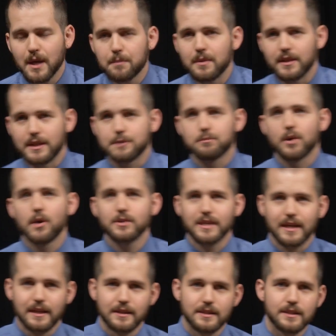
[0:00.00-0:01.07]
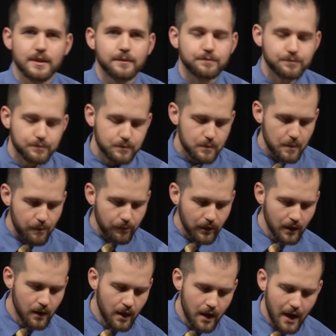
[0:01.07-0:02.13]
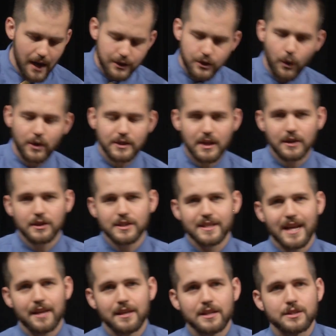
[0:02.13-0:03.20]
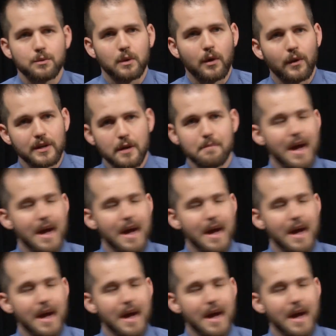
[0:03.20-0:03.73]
up in these proteins? To understand this, we're going to